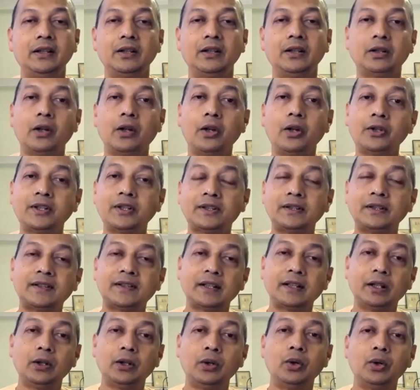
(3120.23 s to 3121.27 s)
consciousness
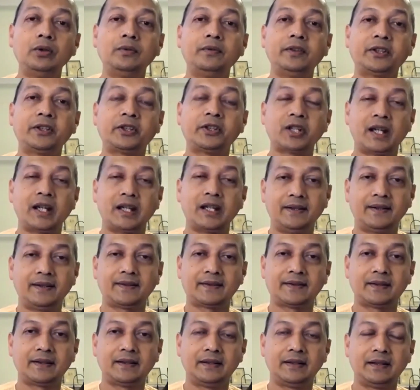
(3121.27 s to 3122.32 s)
alone which
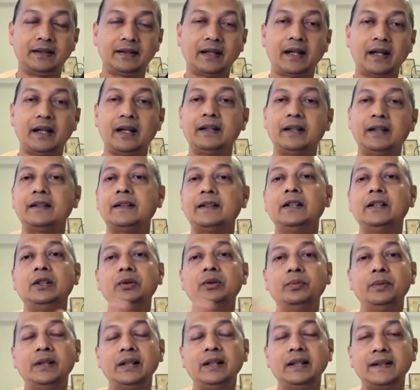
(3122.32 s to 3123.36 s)
shines, and it
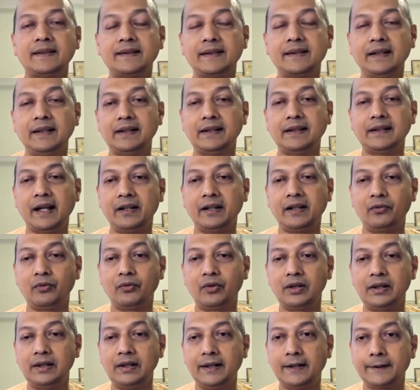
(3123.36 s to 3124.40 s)
illuminates the entire
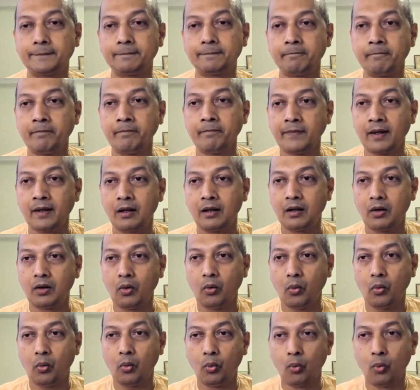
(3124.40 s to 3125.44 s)
world.
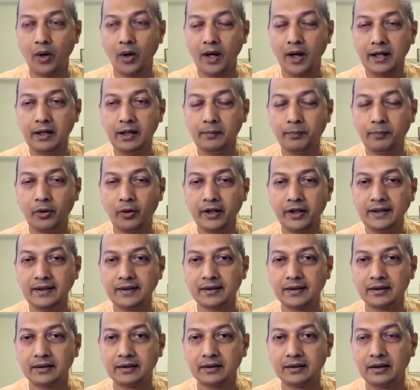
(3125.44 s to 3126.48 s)
One
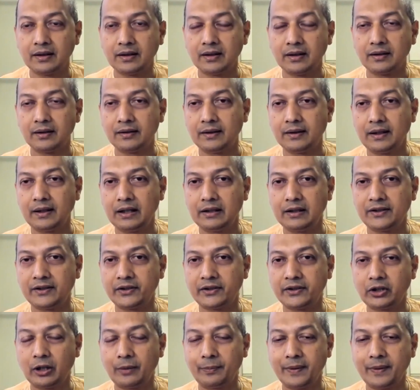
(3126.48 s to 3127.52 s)
point, then I'll
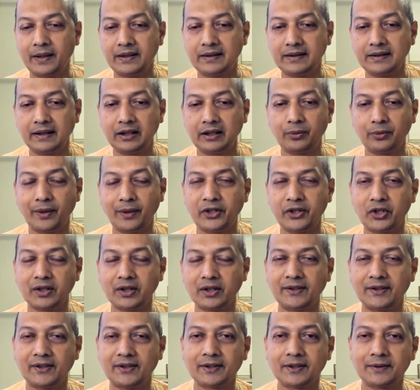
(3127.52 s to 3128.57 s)
stop and take
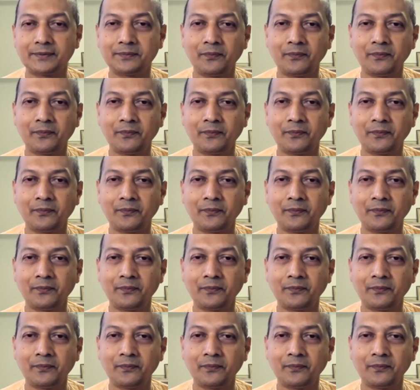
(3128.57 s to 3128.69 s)
questions.